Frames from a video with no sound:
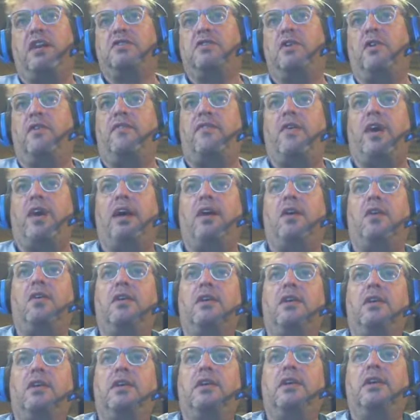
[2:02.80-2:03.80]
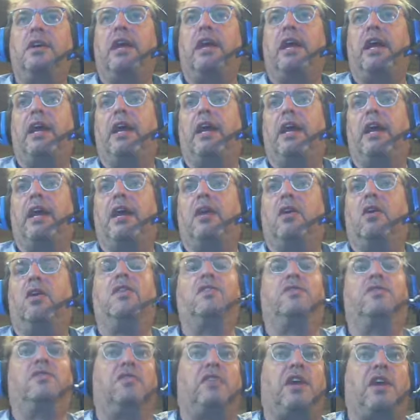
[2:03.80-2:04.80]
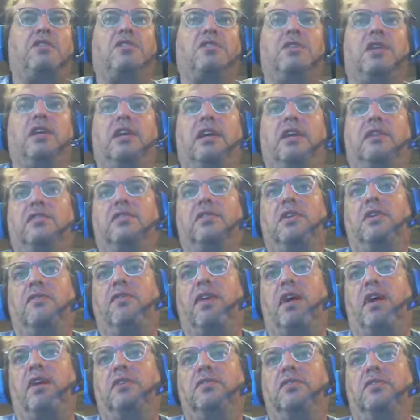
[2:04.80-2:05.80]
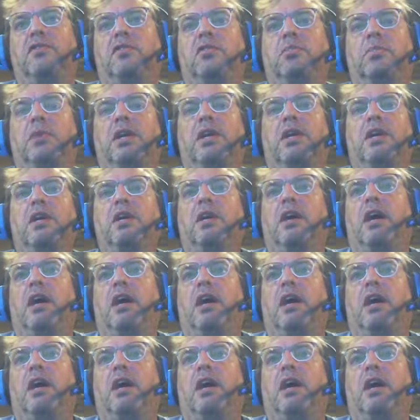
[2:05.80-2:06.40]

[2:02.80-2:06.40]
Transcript: ISO file, or this is actually an exe file, excuse me.